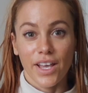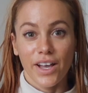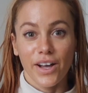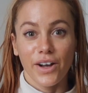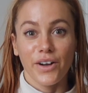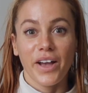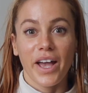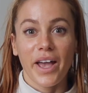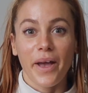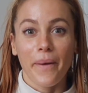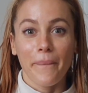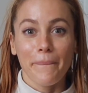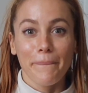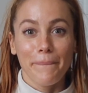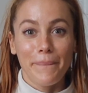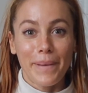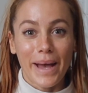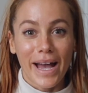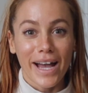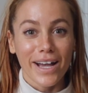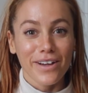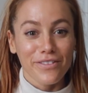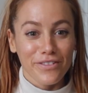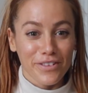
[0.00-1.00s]
Okay, I'm
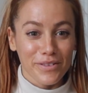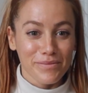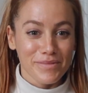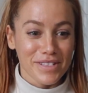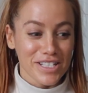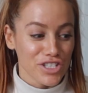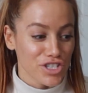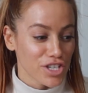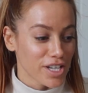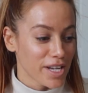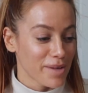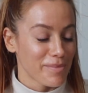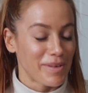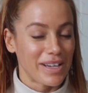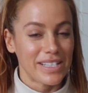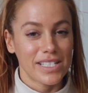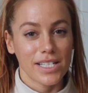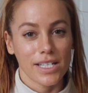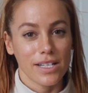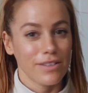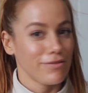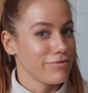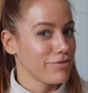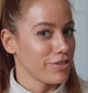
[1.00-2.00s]
back from the gym. I
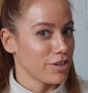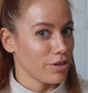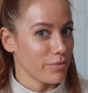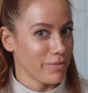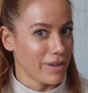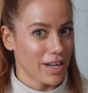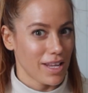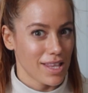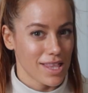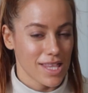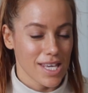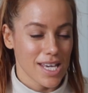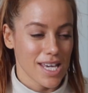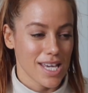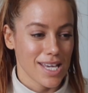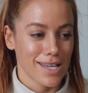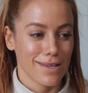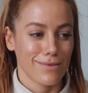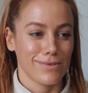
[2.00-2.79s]
didn't film anything.